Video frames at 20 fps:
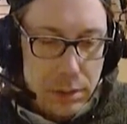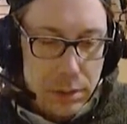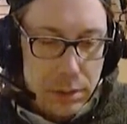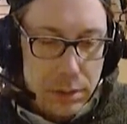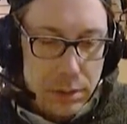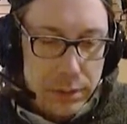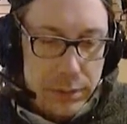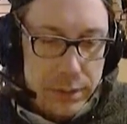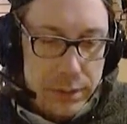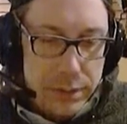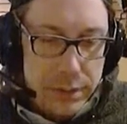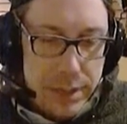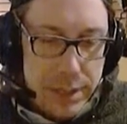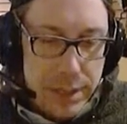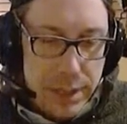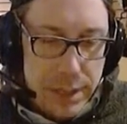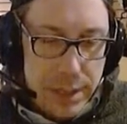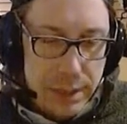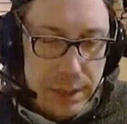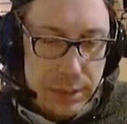all this
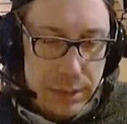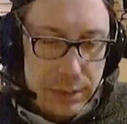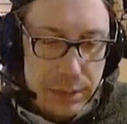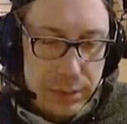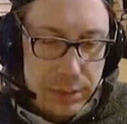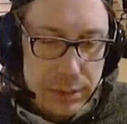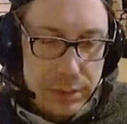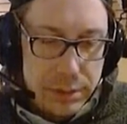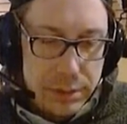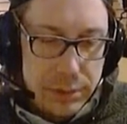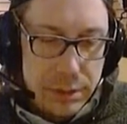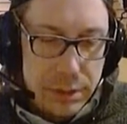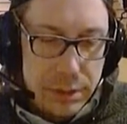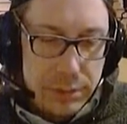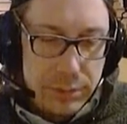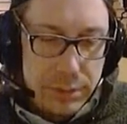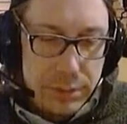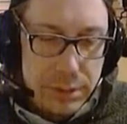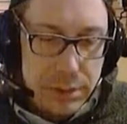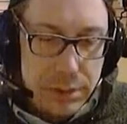debt, all this
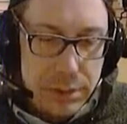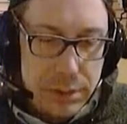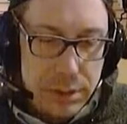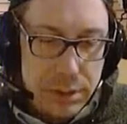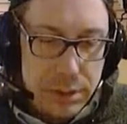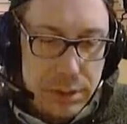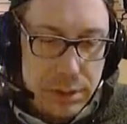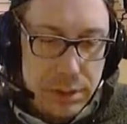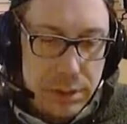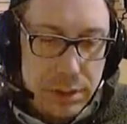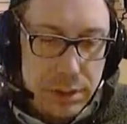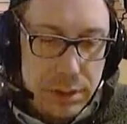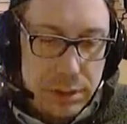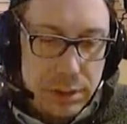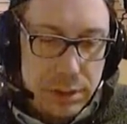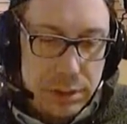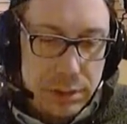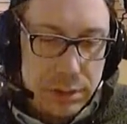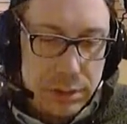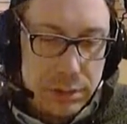leverage
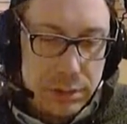is